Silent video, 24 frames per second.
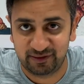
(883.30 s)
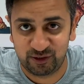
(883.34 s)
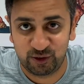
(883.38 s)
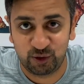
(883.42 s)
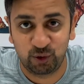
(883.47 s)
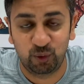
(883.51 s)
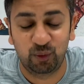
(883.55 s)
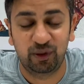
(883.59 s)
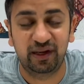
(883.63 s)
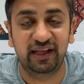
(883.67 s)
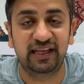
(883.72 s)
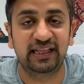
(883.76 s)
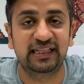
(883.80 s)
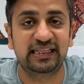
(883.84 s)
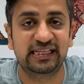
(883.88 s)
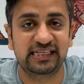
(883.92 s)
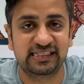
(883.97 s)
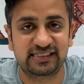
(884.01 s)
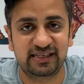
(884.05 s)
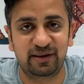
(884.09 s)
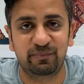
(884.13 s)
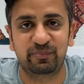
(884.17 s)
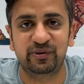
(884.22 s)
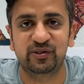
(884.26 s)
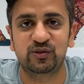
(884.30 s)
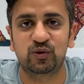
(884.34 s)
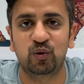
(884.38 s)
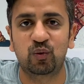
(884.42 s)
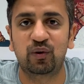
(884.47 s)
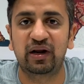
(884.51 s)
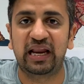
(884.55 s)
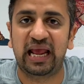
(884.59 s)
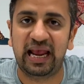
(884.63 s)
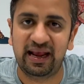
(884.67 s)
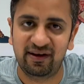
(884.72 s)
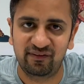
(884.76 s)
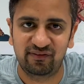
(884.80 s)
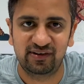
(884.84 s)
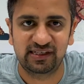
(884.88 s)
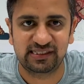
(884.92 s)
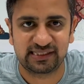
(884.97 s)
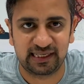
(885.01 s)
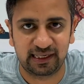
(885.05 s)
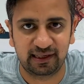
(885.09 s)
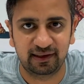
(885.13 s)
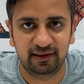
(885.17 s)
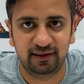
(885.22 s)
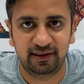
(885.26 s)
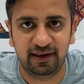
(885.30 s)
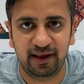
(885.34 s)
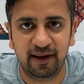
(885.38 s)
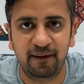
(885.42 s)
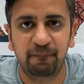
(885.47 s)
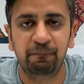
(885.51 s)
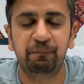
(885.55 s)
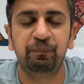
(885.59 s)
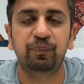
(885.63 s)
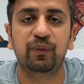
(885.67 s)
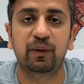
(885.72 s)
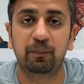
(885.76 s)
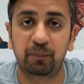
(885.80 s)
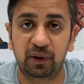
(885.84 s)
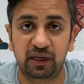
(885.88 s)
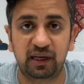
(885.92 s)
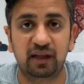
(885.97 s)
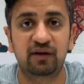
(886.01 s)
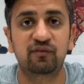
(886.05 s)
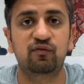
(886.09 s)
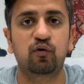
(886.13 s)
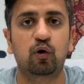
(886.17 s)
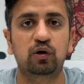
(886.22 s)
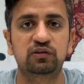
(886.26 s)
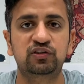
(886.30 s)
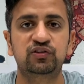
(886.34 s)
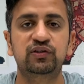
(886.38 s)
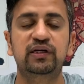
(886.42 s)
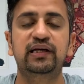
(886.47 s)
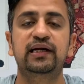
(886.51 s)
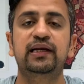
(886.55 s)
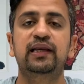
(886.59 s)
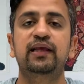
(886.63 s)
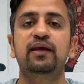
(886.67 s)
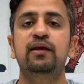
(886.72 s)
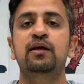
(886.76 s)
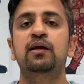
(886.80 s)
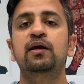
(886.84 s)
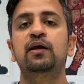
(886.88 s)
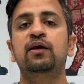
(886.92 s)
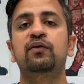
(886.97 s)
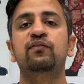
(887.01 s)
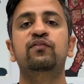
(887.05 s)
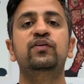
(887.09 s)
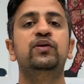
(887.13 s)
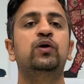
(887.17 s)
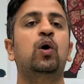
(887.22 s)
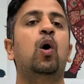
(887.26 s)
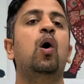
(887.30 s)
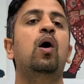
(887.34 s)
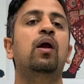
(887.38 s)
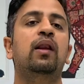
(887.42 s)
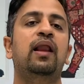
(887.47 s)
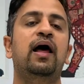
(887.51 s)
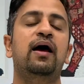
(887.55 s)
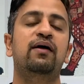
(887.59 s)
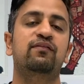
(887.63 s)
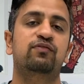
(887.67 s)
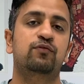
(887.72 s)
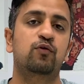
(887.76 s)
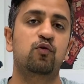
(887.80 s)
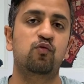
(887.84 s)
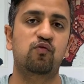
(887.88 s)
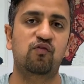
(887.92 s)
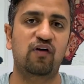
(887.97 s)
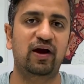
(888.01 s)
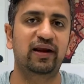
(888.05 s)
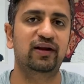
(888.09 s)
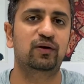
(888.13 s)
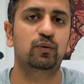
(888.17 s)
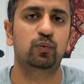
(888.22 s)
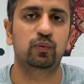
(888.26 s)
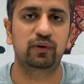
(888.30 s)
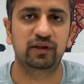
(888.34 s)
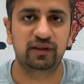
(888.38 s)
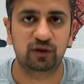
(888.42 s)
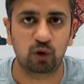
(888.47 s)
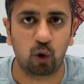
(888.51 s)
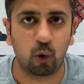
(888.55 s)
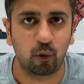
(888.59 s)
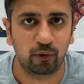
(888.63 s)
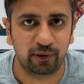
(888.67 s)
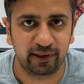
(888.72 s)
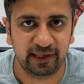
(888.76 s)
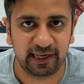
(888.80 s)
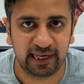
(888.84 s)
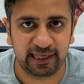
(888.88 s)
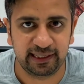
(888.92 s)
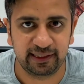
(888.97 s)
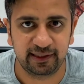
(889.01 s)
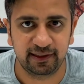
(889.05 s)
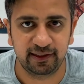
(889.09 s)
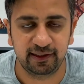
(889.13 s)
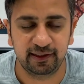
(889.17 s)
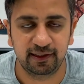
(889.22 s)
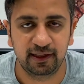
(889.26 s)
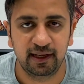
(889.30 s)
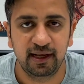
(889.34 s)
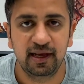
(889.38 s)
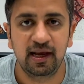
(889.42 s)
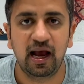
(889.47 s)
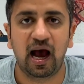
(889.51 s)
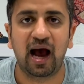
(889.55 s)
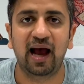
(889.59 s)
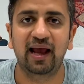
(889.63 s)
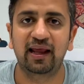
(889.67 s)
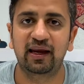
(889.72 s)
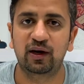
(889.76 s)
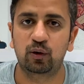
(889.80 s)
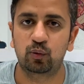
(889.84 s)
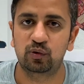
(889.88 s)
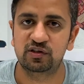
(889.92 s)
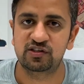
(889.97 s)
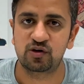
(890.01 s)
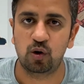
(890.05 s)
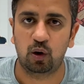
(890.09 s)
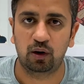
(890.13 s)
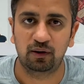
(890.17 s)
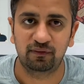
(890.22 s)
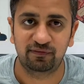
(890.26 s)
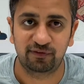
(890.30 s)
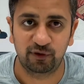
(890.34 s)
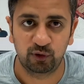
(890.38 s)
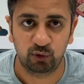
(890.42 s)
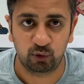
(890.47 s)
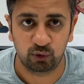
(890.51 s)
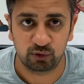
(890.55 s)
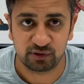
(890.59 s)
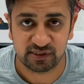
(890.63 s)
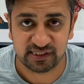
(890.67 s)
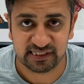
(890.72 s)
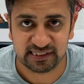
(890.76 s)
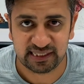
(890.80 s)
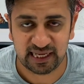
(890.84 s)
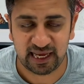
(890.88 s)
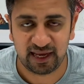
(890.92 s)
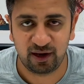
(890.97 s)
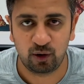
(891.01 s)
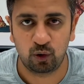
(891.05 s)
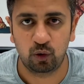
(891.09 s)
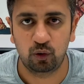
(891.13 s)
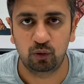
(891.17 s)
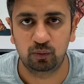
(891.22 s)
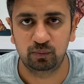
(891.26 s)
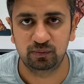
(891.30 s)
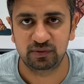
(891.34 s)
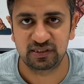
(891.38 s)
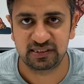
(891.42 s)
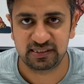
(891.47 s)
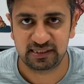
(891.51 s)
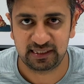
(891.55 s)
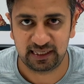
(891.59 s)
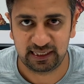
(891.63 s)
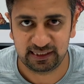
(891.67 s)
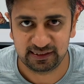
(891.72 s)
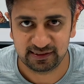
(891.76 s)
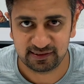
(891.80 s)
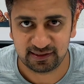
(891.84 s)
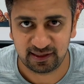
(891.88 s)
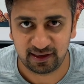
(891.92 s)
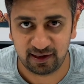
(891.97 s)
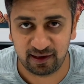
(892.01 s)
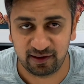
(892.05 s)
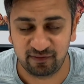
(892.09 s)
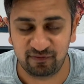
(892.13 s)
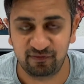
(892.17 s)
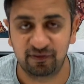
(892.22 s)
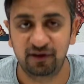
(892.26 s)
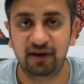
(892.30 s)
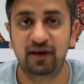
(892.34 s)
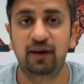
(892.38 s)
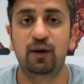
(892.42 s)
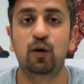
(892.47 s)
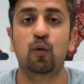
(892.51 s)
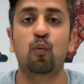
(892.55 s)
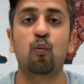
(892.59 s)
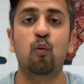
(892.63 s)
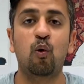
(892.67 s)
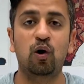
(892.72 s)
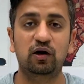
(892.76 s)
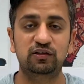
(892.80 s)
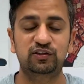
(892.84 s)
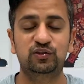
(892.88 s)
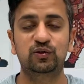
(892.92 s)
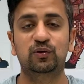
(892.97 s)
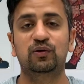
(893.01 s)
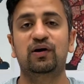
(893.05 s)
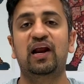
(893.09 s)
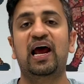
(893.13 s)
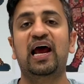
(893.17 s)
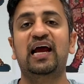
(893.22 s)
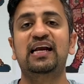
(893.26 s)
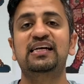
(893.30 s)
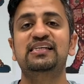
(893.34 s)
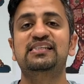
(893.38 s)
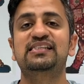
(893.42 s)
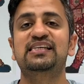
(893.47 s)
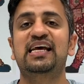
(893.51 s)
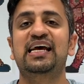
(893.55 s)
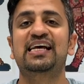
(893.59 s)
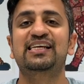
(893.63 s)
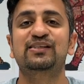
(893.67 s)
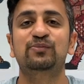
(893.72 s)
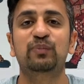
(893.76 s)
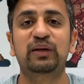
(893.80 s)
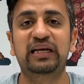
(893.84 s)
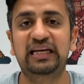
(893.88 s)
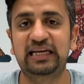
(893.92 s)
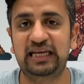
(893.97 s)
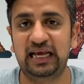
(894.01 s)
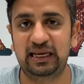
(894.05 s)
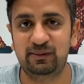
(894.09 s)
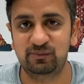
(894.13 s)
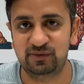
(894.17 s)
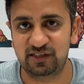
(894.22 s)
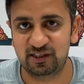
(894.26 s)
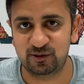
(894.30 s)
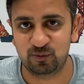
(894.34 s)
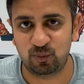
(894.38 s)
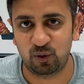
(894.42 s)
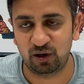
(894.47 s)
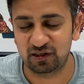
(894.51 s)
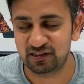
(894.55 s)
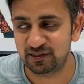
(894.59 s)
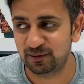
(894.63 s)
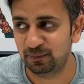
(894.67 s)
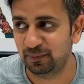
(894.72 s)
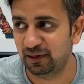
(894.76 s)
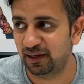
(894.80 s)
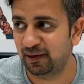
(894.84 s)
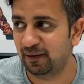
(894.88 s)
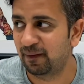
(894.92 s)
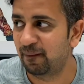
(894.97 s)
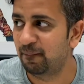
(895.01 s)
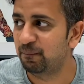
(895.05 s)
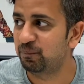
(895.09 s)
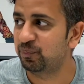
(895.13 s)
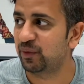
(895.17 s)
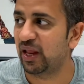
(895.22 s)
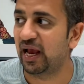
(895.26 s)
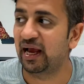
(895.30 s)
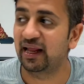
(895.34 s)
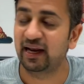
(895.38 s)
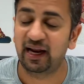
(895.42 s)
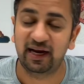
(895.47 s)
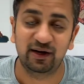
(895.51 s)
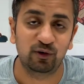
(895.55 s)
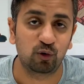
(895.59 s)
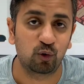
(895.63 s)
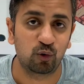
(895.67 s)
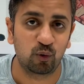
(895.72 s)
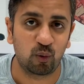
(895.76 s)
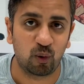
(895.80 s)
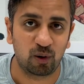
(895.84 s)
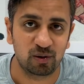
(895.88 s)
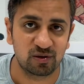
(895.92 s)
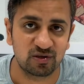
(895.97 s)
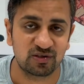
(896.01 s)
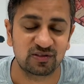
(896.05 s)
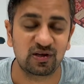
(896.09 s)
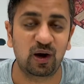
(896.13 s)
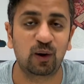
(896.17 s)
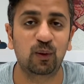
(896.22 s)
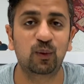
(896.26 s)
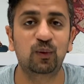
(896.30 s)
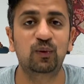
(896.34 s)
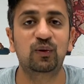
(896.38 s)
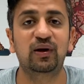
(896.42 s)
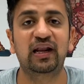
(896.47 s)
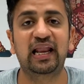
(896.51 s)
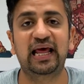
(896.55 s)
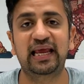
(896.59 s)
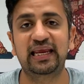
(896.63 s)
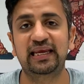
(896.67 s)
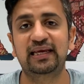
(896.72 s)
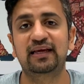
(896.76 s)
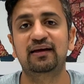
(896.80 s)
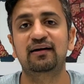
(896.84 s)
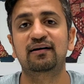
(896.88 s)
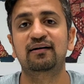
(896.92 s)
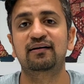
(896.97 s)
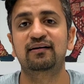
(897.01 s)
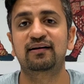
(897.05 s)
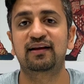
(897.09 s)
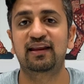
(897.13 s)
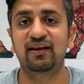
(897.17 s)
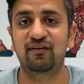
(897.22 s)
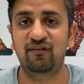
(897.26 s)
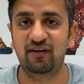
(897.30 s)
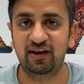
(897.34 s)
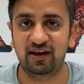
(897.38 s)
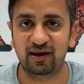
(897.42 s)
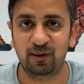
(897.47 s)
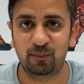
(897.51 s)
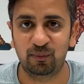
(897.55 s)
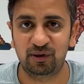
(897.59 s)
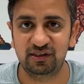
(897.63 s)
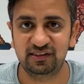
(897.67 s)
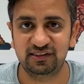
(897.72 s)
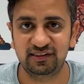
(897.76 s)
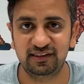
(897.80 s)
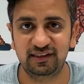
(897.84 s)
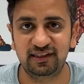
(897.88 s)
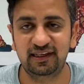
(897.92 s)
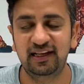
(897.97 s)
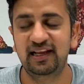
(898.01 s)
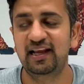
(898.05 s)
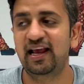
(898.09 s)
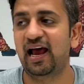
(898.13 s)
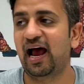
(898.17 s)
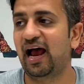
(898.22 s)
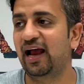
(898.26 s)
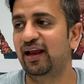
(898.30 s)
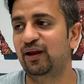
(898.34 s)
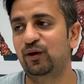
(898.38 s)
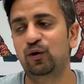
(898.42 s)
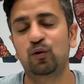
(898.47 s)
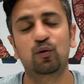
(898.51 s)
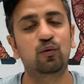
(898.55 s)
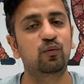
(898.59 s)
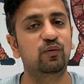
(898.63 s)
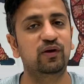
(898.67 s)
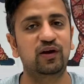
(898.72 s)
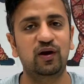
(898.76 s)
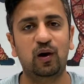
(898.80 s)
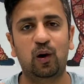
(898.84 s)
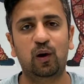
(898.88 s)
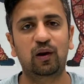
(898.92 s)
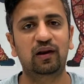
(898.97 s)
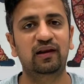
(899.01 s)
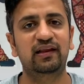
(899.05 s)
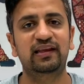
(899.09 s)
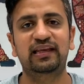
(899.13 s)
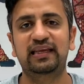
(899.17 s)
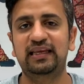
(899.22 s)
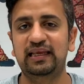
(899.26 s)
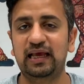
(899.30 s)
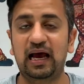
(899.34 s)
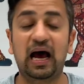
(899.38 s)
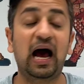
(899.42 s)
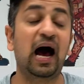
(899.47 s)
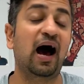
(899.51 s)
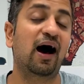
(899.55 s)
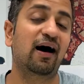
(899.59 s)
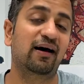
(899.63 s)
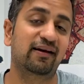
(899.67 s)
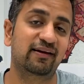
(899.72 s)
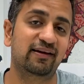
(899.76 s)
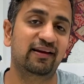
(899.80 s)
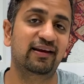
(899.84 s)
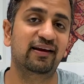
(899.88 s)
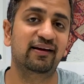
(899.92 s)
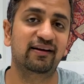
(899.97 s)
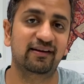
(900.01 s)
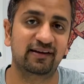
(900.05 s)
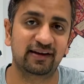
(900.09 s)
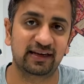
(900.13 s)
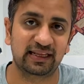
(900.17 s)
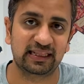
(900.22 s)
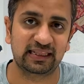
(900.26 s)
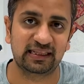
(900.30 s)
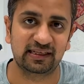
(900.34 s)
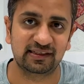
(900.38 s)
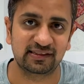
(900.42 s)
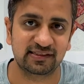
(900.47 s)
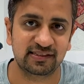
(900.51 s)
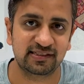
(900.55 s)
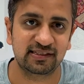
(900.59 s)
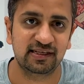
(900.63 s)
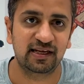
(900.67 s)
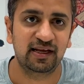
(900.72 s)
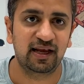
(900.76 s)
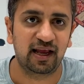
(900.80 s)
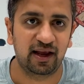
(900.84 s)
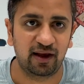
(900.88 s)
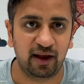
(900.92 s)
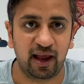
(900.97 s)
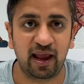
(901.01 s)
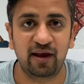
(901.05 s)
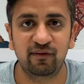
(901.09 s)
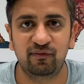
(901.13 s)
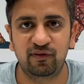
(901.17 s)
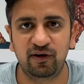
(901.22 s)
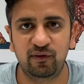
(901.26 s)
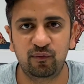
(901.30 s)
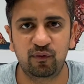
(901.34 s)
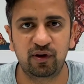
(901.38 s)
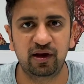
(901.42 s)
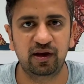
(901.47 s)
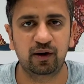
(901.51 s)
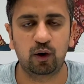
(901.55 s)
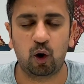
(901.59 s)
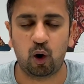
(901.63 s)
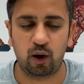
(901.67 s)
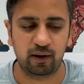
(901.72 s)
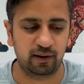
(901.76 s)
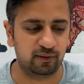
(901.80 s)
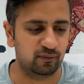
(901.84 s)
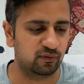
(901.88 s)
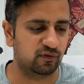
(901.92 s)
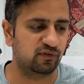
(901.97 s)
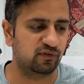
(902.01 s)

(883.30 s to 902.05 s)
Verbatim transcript: shooting this episode every single day, but unfortunately, we all have to fight with COVID-19. I request all of you to stay home, stay safe, wash your hands as many times as possible. And I don't want to sound like a TV commercial. I know we all are hearing this everywhere on our